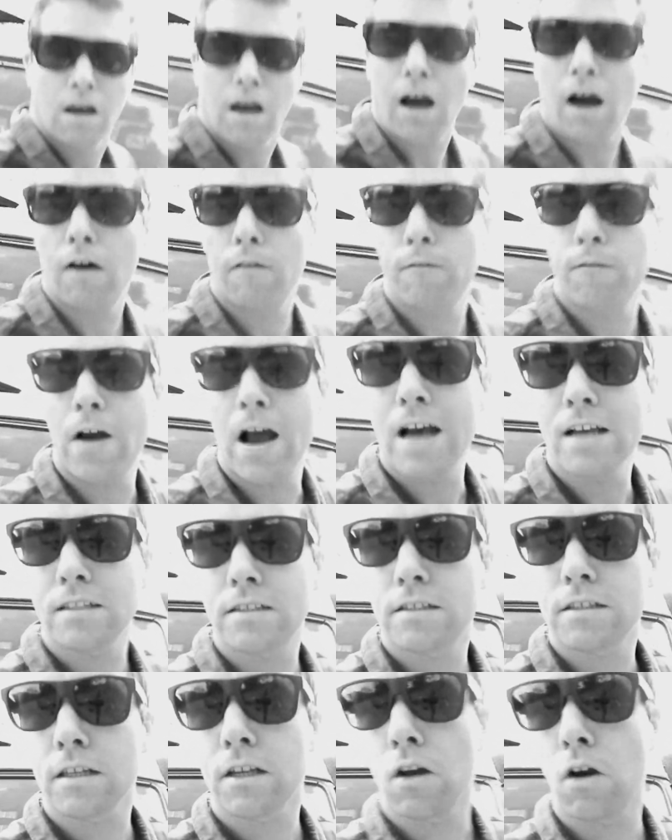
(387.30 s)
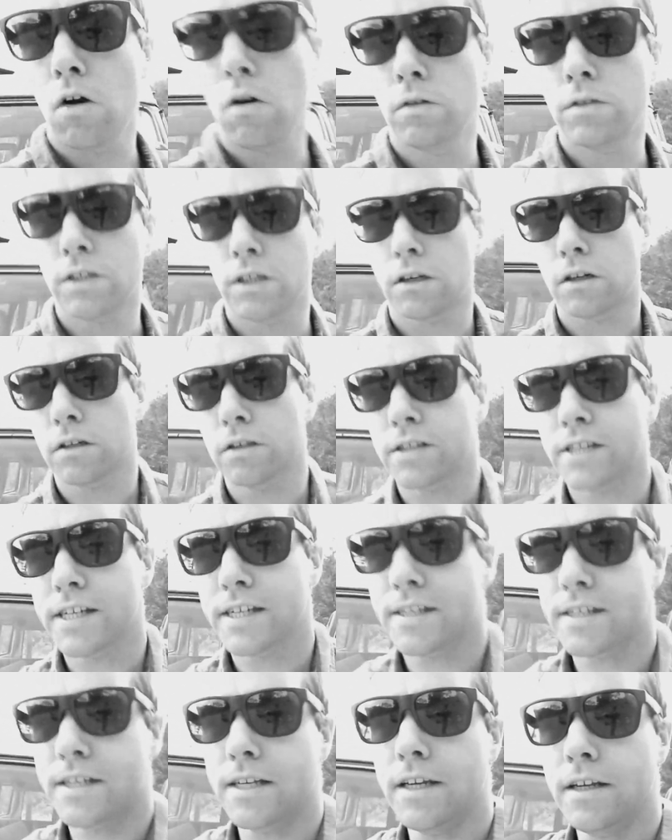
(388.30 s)
How fast does it go, 0 to
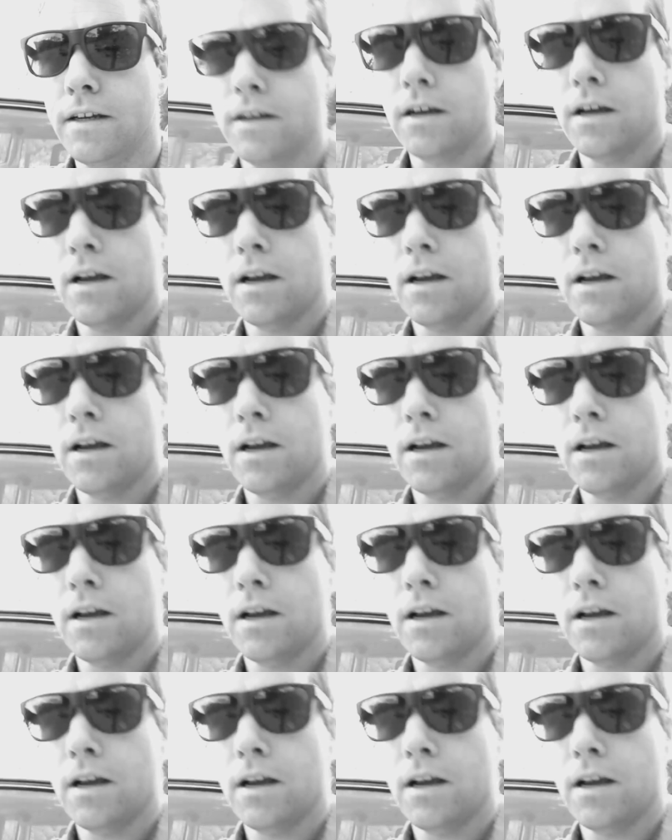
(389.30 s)
60?